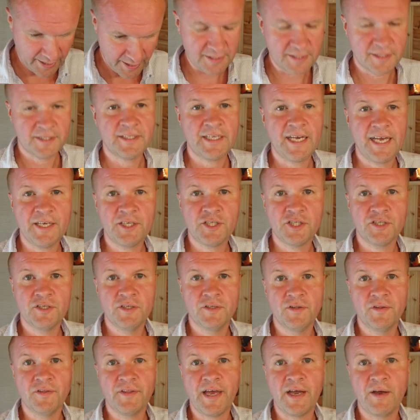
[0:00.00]
is the
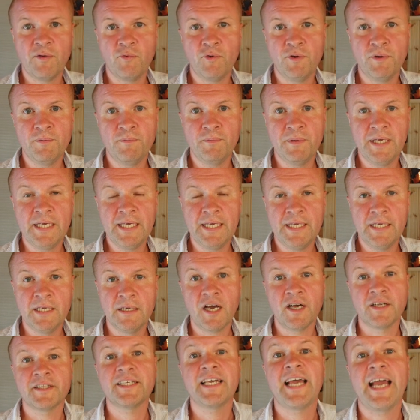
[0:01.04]
section that will be
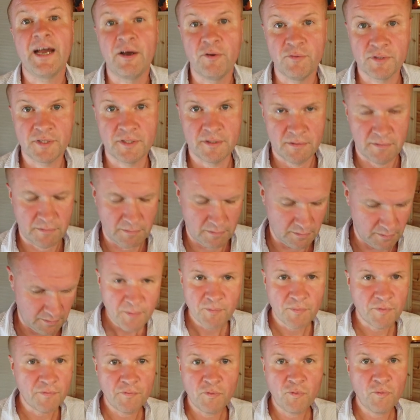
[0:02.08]
cut out.
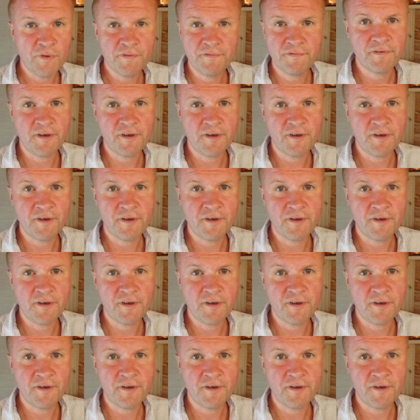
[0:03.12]
Before we